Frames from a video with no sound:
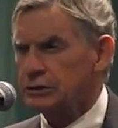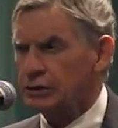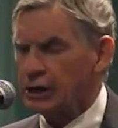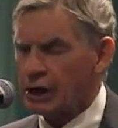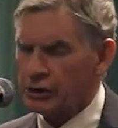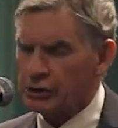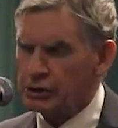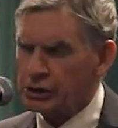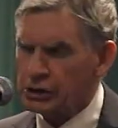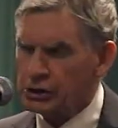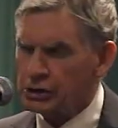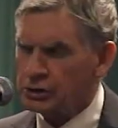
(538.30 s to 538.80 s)

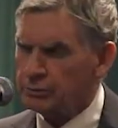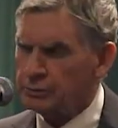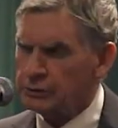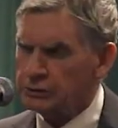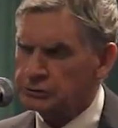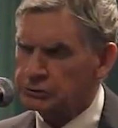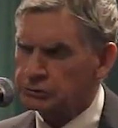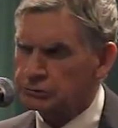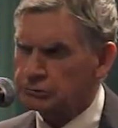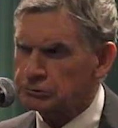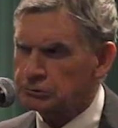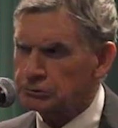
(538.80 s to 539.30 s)
Our
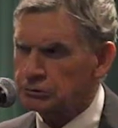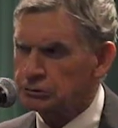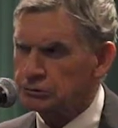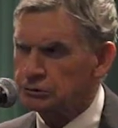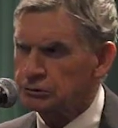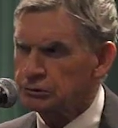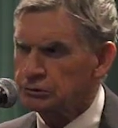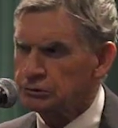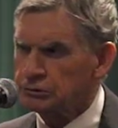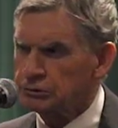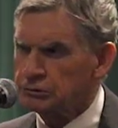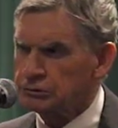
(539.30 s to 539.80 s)
enemies are
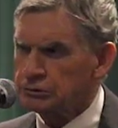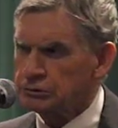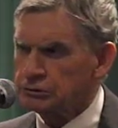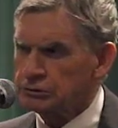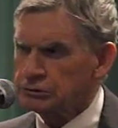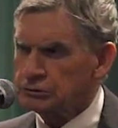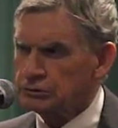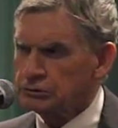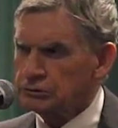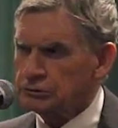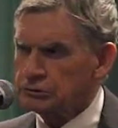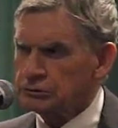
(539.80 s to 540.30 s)

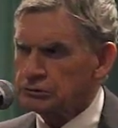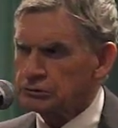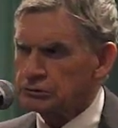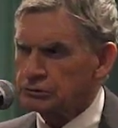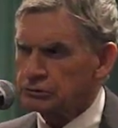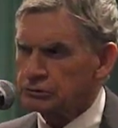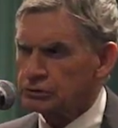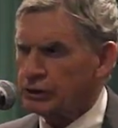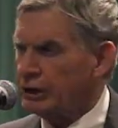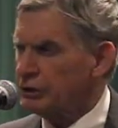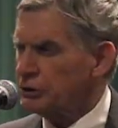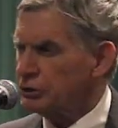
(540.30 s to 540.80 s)

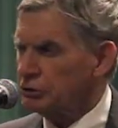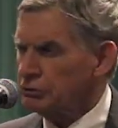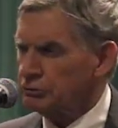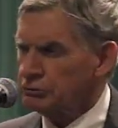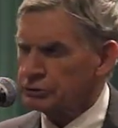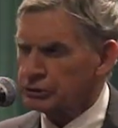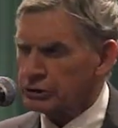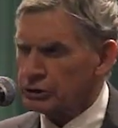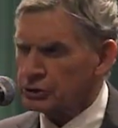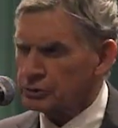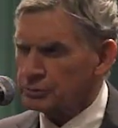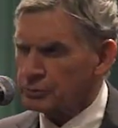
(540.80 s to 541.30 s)
trying to do
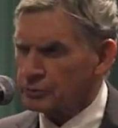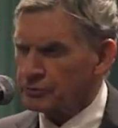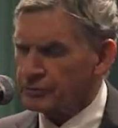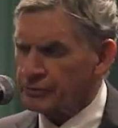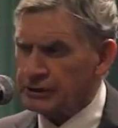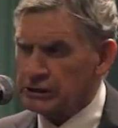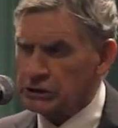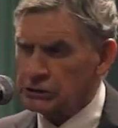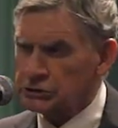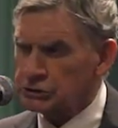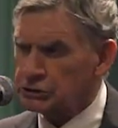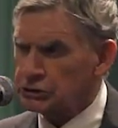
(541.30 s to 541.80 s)
terrible
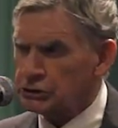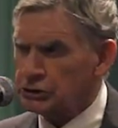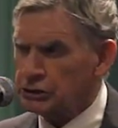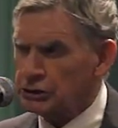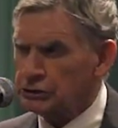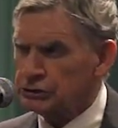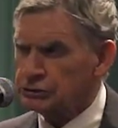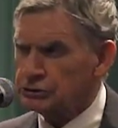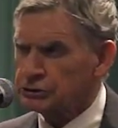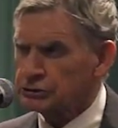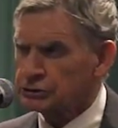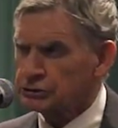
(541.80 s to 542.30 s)
things to
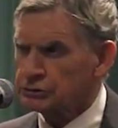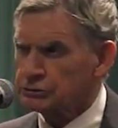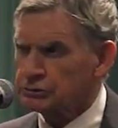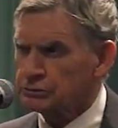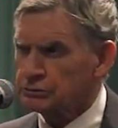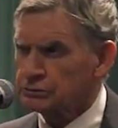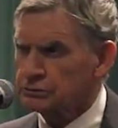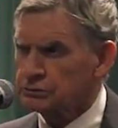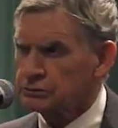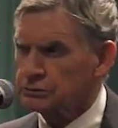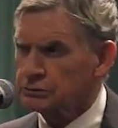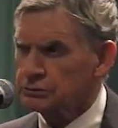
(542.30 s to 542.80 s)
us,
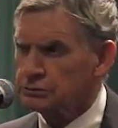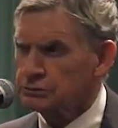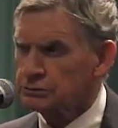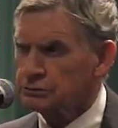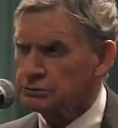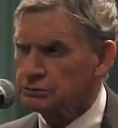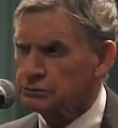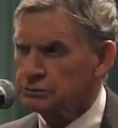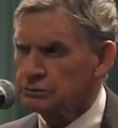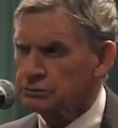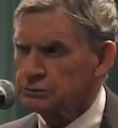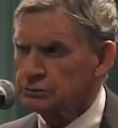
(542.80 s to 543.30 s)

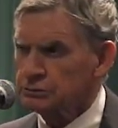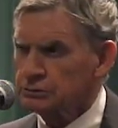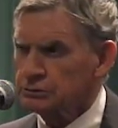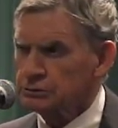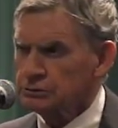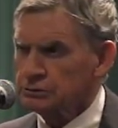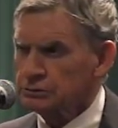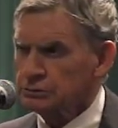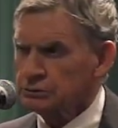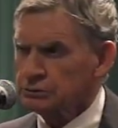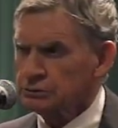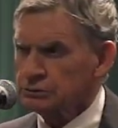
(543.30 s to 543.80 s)

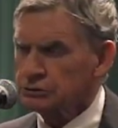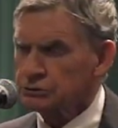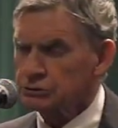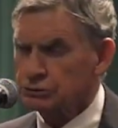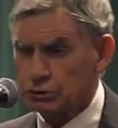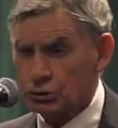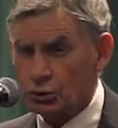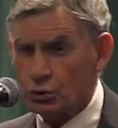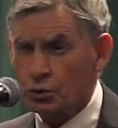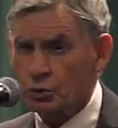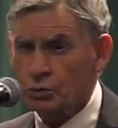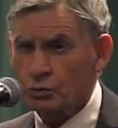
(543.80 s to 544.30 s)
and
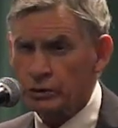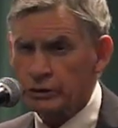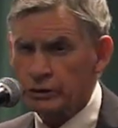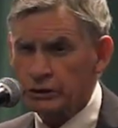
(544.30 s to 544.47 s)
so are